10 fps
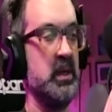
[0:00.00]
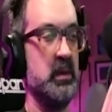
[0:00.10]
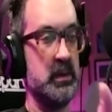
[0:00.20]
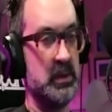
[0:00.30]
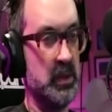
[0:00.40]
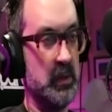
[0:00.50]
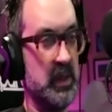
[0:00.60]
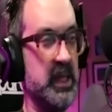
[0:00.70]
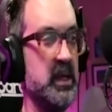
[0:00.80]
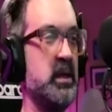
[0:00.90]
two
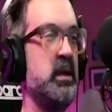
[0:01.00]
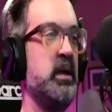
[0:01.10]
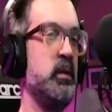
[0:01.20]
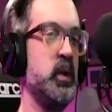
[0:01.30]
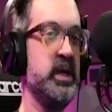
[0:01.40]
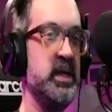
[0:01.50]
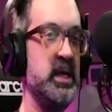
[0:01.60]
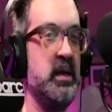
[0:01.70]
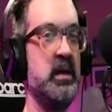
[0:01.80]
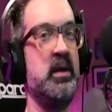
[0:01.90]
here and one
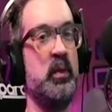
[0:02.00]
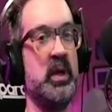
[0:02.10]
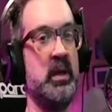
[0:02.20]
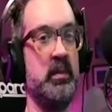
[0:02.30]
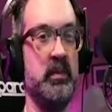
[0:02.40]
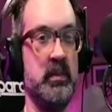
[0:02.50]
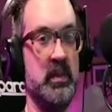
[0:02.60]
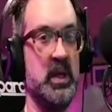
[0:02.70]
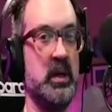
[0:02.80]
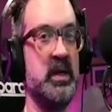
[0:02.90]
here. And then we're going to, you
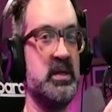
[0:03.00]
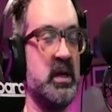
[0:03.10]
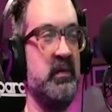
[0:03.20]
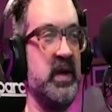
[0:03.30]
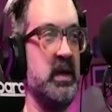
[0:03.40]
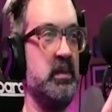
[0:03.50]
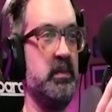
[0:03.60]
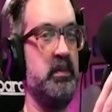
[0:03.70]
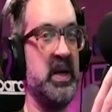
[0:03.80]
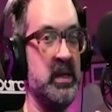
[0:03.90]
know, and it's all very
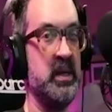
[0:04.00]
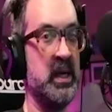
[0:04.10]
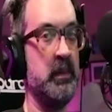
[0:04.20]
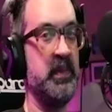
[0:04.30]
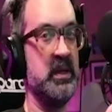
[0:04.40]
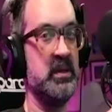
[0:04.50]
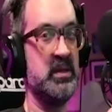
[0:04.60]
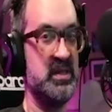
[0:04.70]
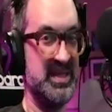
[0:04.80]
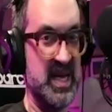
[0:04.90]
buttoned up and
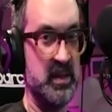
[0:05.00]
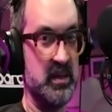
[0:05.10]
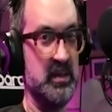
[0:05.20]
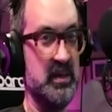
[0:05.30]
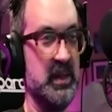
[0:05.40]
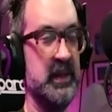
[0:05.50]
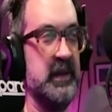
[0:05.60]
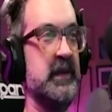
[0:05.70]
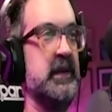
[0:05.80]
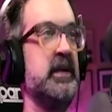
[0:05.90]
standard.
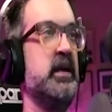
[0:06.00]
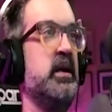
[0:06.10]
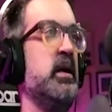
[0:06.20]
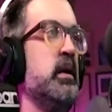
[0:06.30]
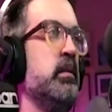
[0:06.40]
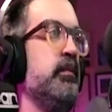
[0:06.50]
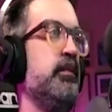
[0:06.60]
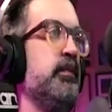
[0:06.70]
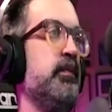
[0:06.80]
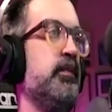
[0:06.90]
Um,
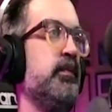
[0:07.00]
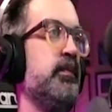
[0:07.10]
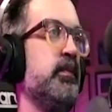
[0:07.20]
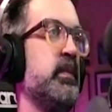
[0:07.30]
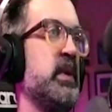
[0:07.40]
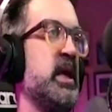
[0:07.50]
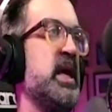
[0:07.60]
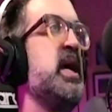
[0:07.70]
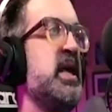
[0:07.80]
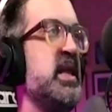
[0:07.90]
and,
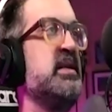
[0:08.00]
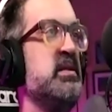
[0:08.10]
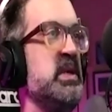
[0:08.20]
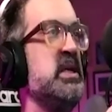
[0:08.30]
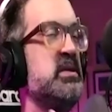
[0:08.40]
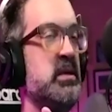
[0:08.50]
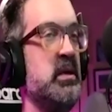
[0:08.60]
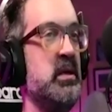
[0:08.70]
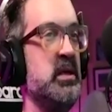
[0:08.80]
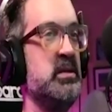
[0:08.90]
and that to me is the,
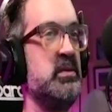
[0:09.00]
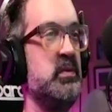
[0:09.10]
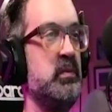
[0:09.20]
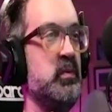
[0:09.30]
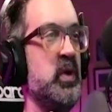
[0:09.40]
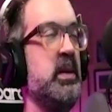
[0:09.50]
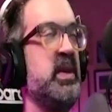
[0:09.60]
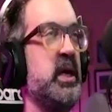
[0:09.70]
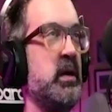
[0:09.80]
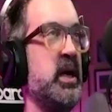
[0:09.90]
is when I'm
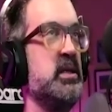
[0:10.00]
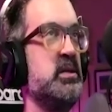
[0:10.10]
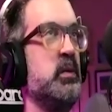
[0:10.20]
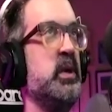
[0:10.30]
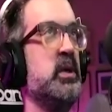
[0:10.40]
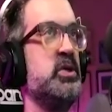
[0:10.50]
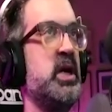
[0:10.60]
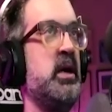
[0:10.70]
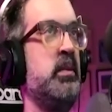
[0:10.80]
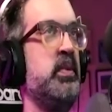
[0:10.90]
like, all right, this is a real
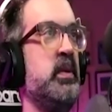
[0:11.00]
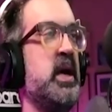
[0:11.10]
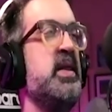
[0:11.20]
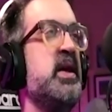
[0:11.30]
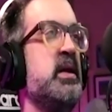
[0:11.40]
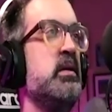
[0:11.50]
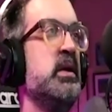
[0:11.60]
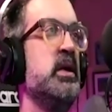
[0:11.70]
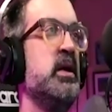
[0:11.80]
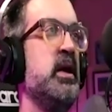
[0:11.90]
job. And then
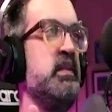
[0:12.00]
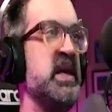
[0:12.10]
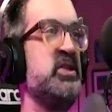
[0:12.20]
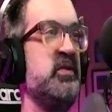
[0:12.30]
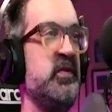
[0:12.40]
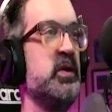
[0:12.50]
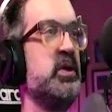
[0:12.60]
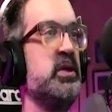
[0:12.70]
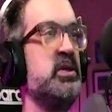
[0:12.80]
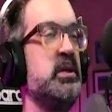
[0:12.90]
it makes you feel
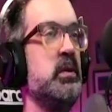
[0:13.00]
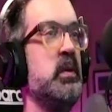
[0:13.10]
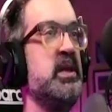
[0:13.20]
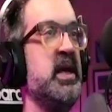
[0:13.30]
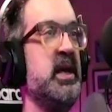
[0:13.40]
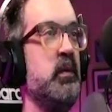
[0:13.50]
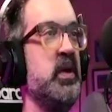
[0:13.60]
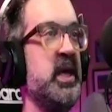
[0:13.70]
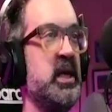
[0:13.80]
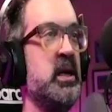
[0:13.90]
good too. When they, when
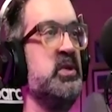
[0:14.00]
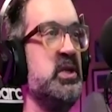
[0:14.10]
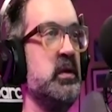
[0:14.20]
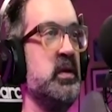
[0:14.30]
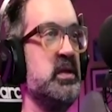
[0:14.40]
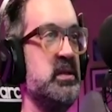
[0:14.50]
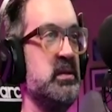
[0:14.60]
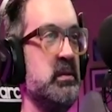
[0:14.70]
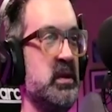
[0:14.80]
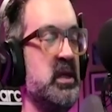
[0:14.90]
they come to you and
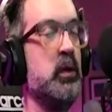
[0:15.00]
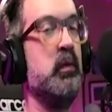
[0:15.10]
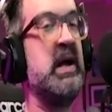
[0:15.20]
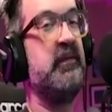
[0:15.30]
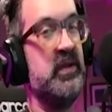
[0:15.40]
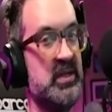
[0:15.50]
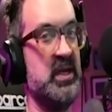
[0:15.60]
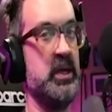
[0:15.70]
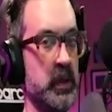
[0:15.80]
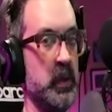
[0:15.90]
they're referencing
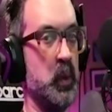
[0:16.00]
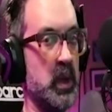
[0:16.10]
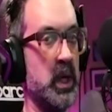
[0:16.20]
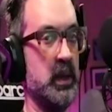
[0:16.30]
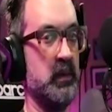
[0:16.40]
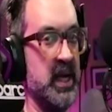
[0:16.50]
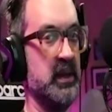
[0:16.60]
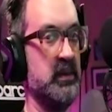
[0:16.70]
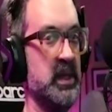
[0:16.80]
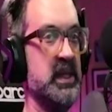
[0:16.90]
your own work, right?
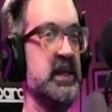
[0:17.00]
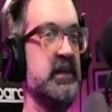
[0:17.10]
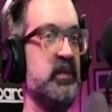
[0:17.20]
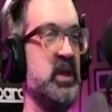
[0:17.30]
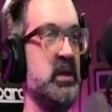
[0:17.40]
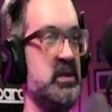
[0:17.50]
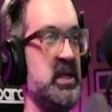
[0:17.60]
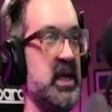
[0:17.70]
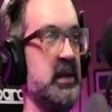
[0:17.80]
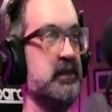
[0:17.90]
They're
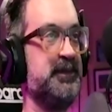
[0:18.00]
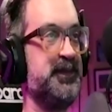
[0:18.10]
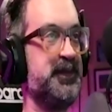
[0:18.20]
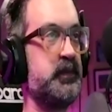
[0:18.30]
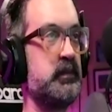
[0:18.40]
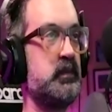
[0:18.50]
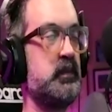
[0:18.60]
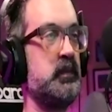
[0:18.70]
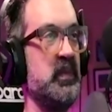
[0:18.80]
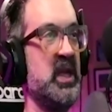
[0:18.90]
saying,
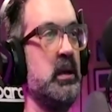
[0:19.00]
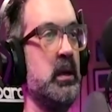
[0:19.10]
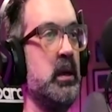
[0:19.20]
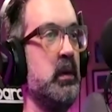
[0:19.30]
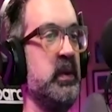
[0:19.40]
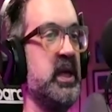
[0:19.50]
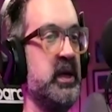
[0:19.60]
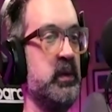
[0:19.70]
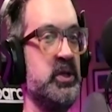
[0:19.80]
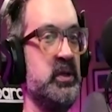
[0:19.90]
oh, we like
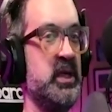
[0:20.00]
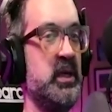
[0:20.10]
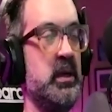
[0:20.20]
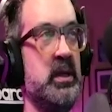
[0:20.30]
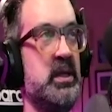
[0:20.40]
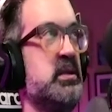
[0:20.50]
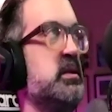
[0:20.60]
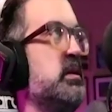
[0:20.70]
what you did on this,